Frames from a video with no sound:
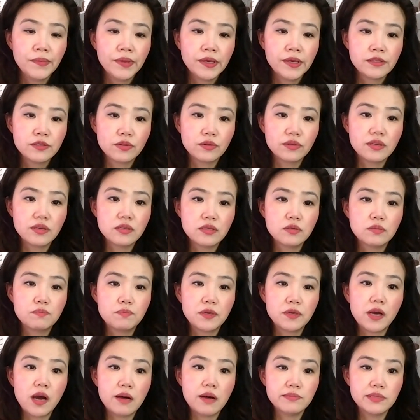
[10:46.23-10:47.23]
So this
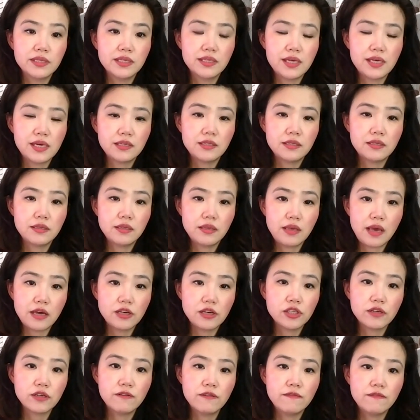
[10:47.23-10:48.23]
becomes a
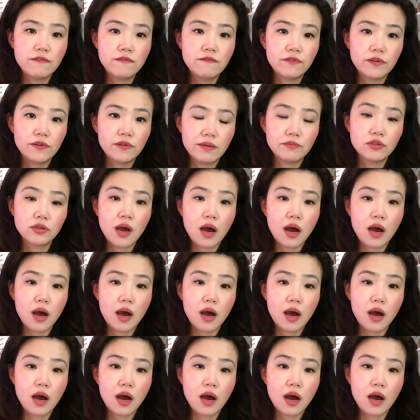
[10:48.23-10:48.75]
destination for them to